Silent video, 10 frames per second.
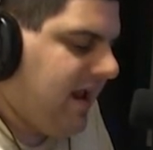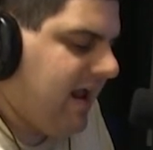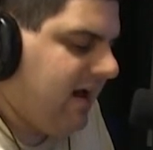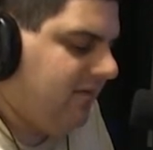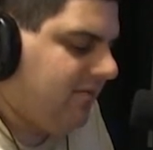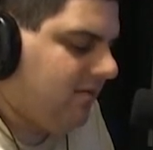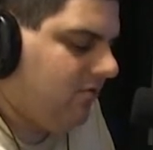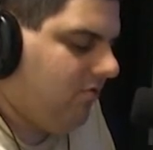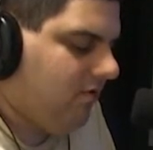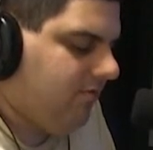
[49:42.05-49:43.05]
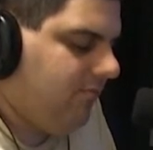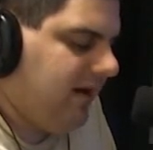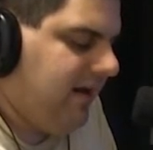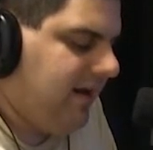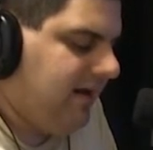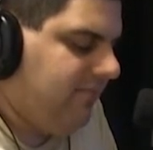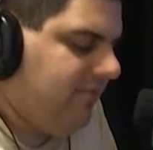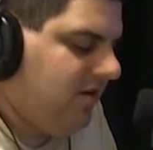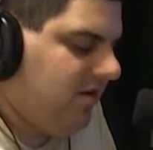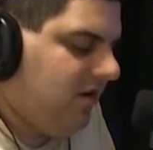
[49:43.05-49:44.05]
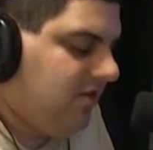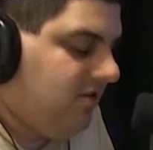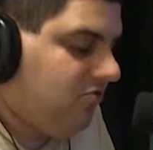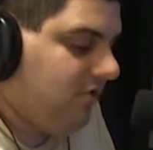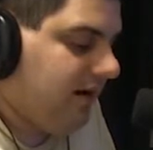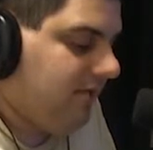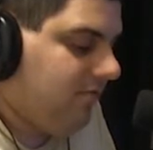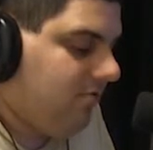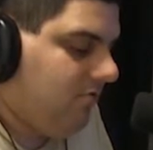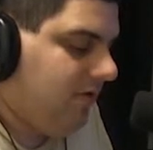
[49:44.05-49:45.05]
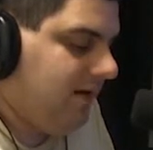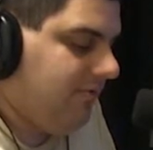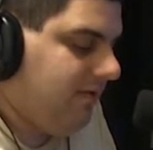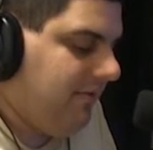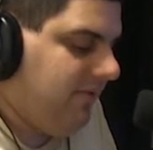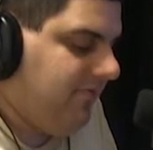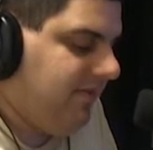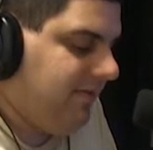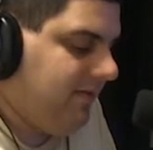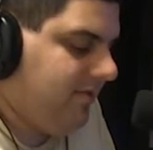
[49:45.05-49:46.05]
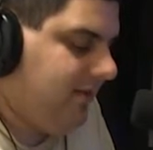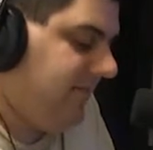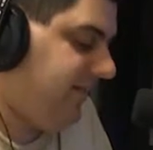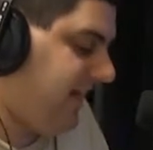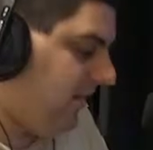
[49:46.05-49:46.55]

Adams, of course, beating him. Um, Detroit Consortium, 71-57.